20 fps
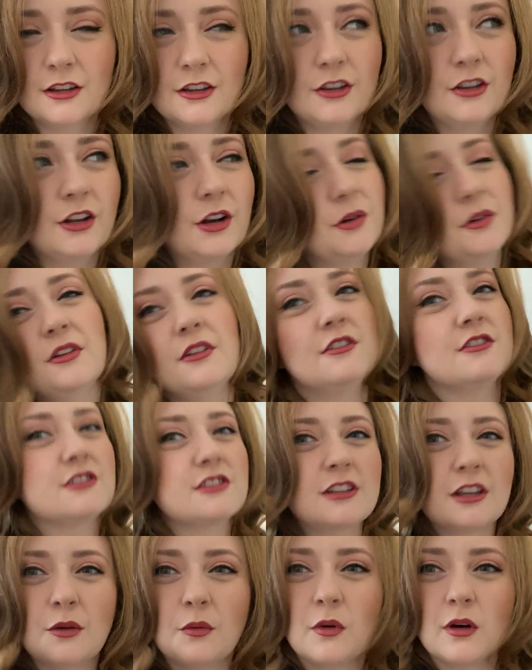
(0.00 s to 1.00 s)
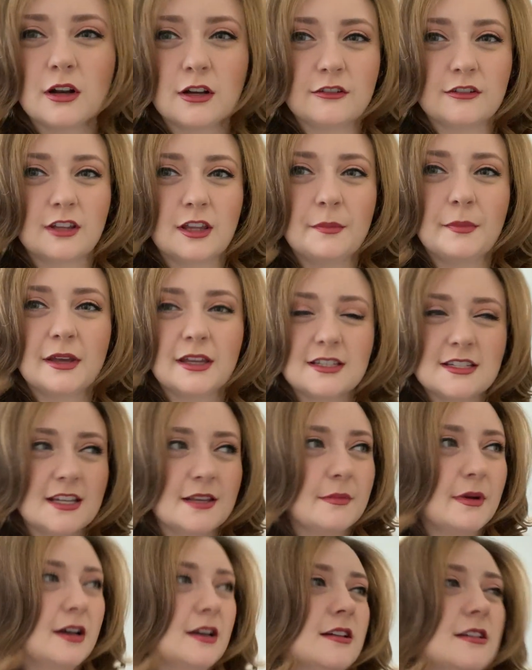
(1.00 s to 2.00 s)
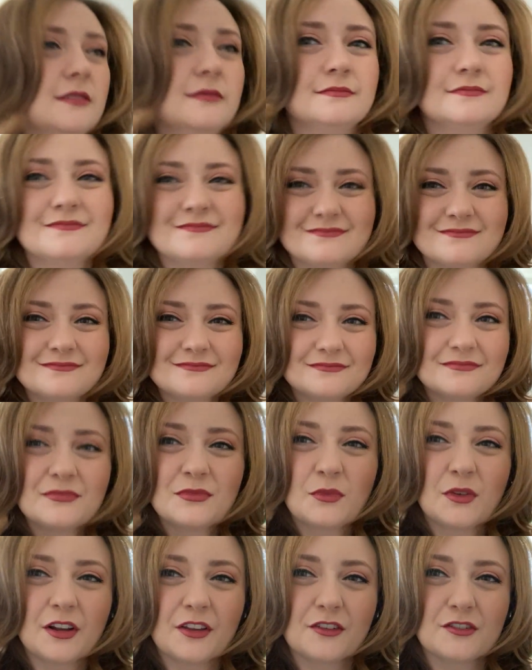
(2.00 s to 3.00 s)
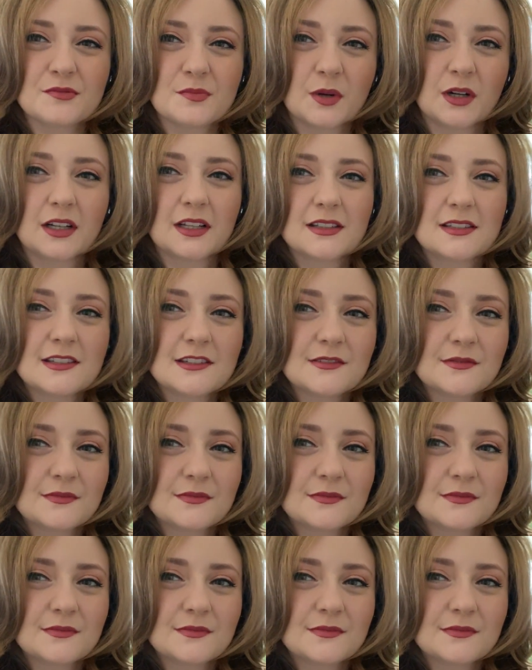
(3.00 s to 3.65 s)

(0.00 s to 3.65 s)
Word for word: You know when you just like want a really big tea mug? One of those mornings.